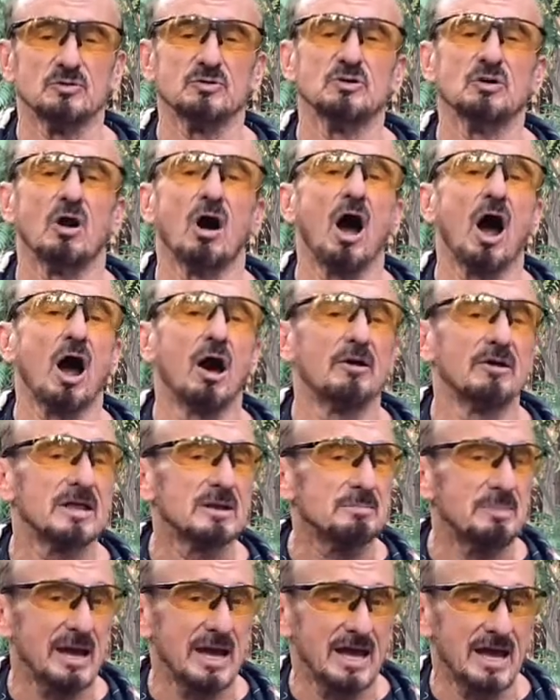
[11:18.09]
You're already
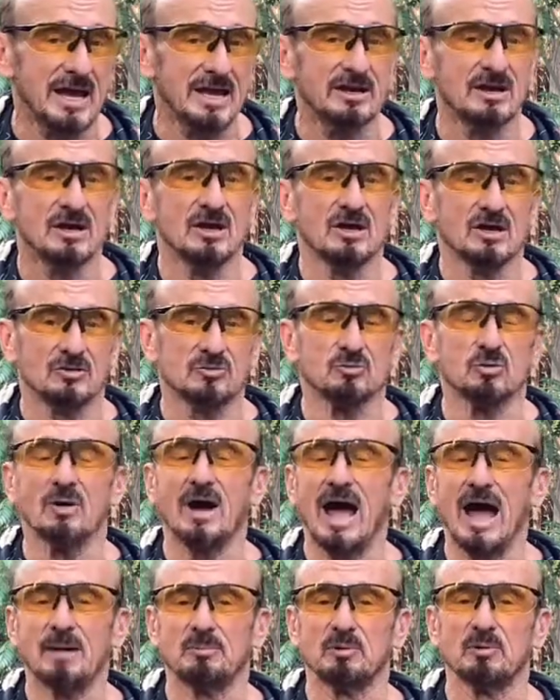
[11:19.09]
paid through
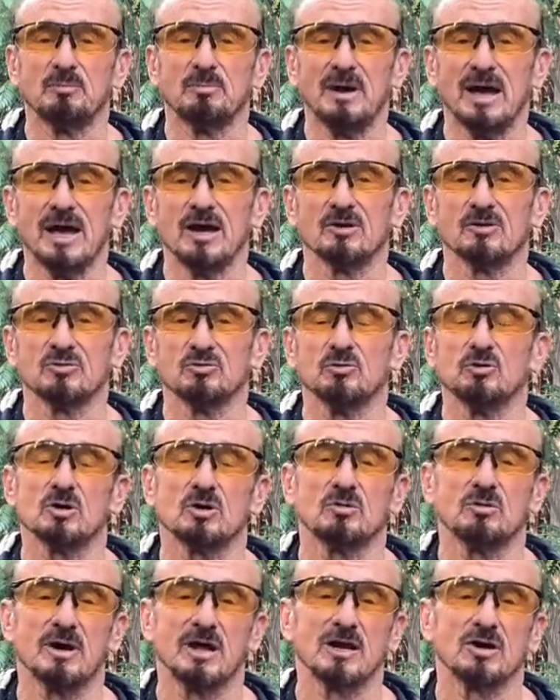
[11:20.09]
Apple Pay or through a
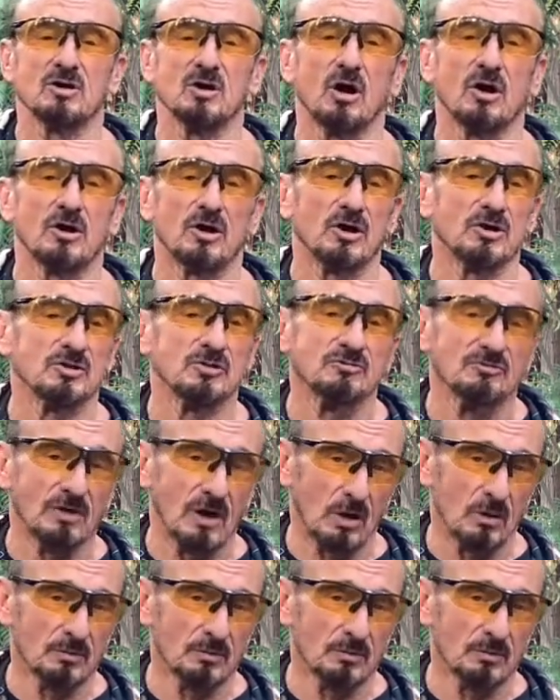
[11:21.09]
credit card on your phone.